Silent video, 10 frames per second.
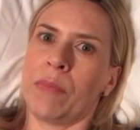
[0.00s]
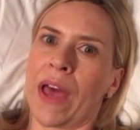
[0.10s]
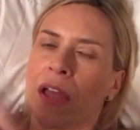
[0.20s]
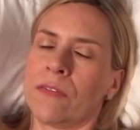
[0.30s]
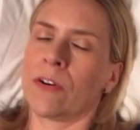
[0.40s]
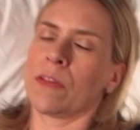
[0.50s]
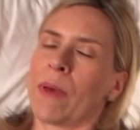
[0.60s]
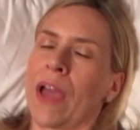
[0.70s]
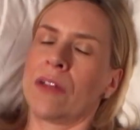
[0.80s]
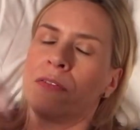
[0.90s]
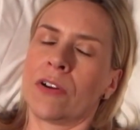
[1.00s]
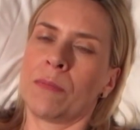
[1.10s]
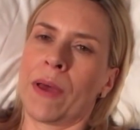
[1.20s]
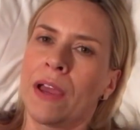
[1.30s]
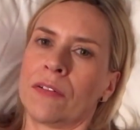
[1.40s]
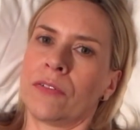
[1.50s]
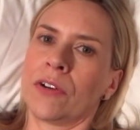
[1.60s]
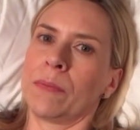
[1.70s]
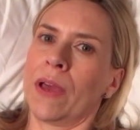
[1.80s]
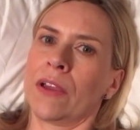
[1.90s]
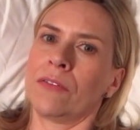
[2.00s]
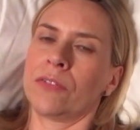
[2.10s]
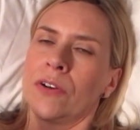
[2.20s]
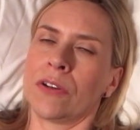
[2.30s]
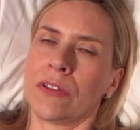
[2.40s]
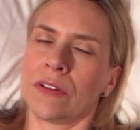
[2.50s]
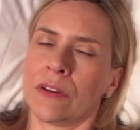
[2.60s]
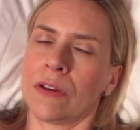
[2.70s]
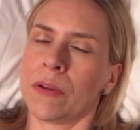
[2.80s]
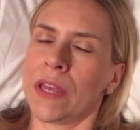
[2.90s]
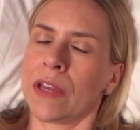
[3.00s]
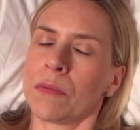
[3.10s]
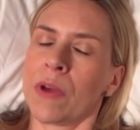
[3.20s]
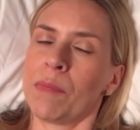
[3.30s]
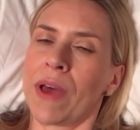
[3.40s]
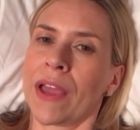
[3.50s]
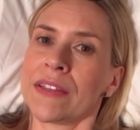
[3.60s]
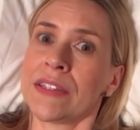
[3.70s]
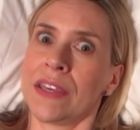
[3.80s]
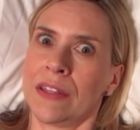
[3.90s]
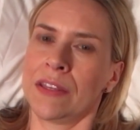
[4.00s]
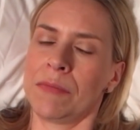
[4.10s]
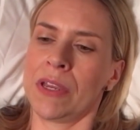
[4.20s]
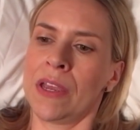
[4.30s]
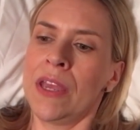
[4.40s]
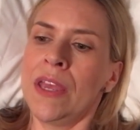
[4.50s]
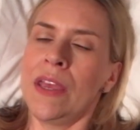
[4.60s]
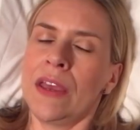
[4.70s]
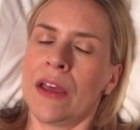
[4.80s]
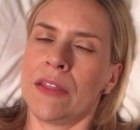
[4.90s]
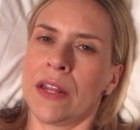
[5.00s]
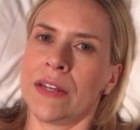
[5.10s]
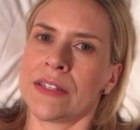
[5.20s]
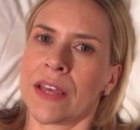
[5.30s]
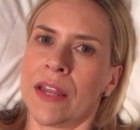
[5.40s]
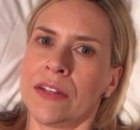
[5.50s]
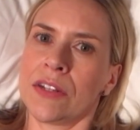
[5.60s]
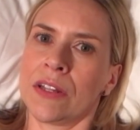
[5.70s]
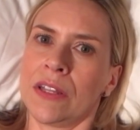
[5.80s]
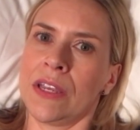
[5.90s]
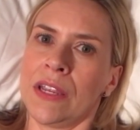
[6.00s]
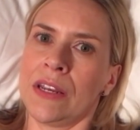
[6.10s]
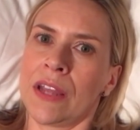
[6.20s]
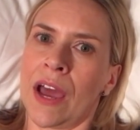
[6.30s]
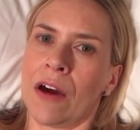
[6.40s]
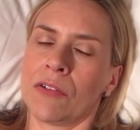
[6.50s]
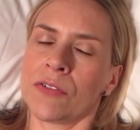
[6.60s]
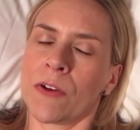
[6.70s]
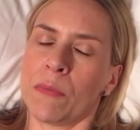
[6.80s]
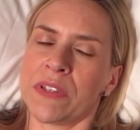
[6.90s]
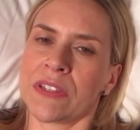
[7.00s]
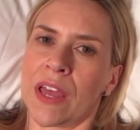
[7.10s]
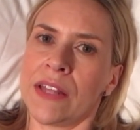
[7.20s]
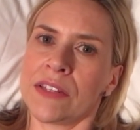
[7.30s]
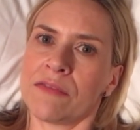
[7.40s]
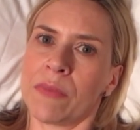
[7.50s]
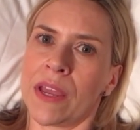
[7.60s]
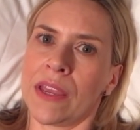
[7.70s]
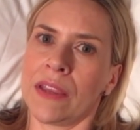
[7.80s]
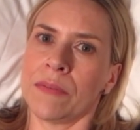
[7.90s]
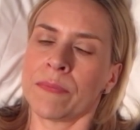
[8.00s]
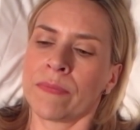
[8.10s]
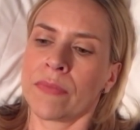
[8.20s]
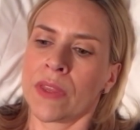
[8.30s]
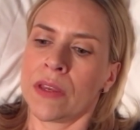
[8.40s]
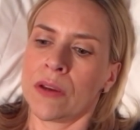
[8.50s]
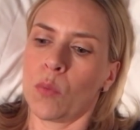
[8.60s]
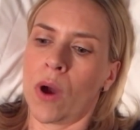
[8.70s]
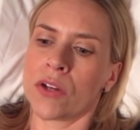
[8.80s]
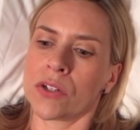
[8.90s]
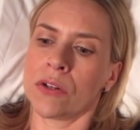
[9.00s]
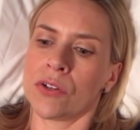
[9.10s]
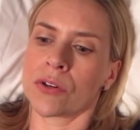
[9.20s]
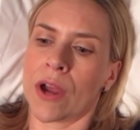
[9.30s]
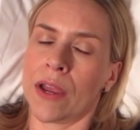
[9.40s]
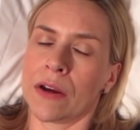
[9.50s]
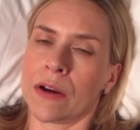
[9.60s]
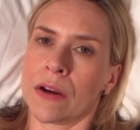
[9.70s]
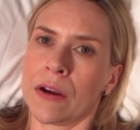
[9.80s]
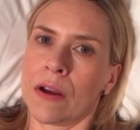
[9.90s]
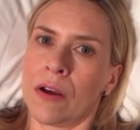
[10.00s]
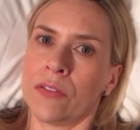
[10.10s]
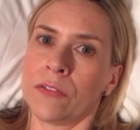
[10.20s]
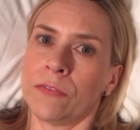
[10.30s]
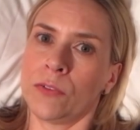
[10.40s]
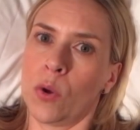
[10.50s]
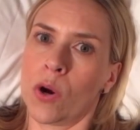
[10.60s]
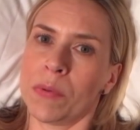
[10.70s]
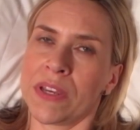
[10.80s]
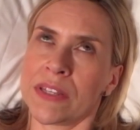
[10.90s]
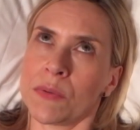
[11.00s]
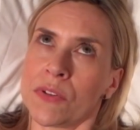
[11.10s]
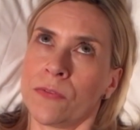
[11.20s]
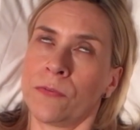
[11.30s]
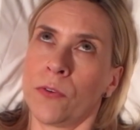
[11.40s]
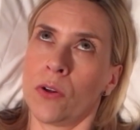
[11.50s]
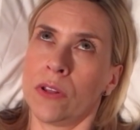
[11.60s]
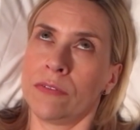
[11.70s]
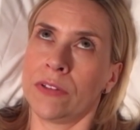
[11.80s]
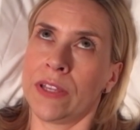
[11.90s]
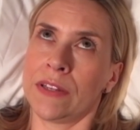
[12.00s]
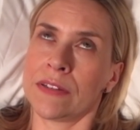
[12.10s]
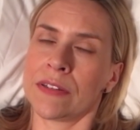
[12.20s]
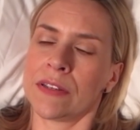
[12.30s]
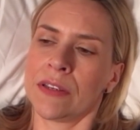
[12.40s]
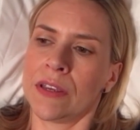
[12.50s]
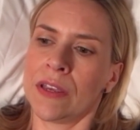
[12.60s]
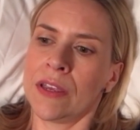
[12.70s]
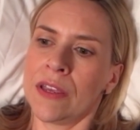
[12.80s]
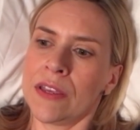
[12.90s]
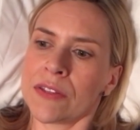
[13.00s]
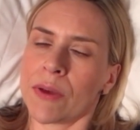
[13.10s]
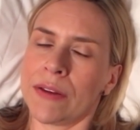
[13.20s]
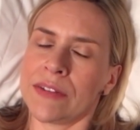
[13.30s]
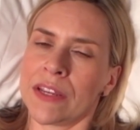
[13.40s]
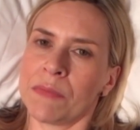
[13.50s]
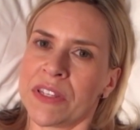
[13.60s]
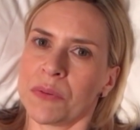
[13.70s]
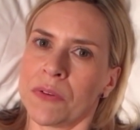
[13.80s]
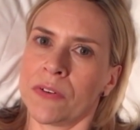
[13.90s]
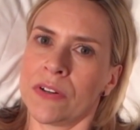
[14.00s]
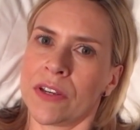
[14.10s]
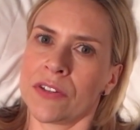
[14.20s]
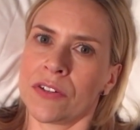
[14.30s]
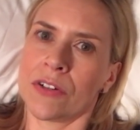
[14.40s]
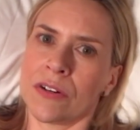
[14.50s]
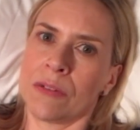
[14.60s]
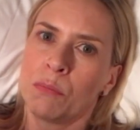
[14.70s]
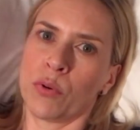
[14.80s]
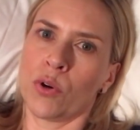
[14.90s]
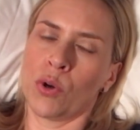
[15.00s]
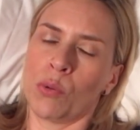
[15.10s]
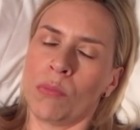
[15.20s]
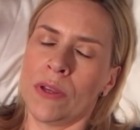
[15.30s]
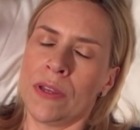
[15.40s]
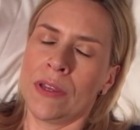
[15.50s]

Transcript: back and forth, back and forth, back and forth, back and forth. Oh heck, my back is killing me. And then I decided to clean out from the sides of my washer and dryer on the floor because it was full of lint. So I had to take my Swiffer duster broom